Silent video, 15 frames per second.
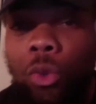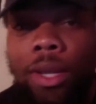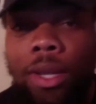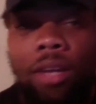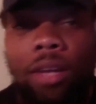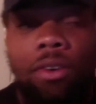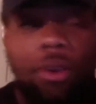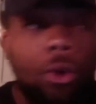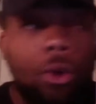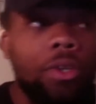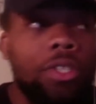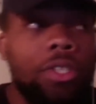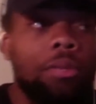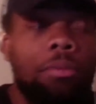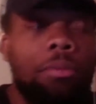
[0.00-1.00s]
Like, of
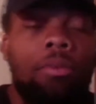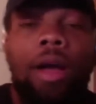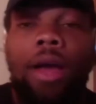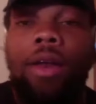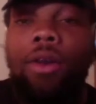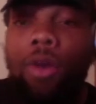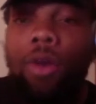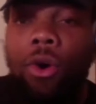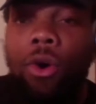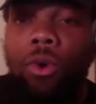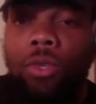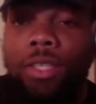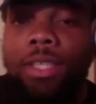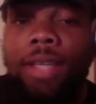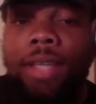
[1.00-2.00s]
course, LeBron knows
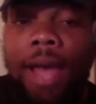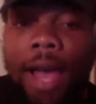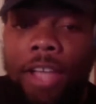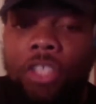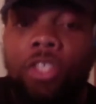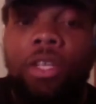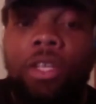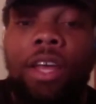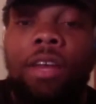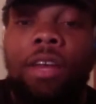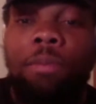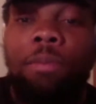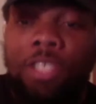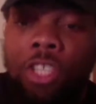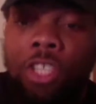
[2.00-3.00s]
he's actually in a
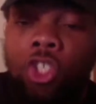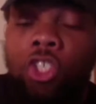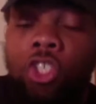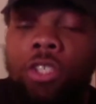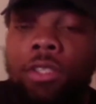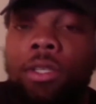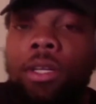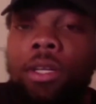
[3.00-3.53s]
position